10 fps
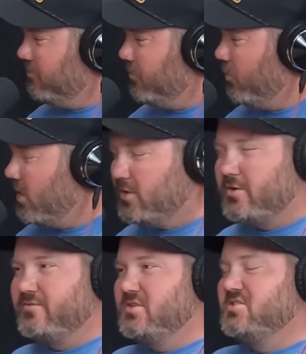
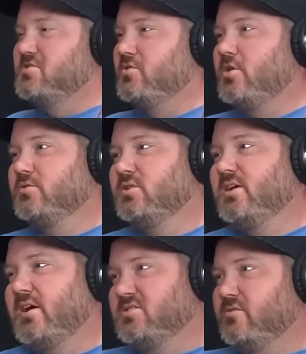wonder if this is along the
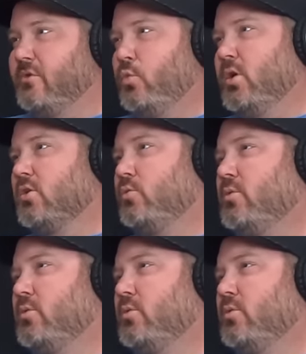lines of a wiggle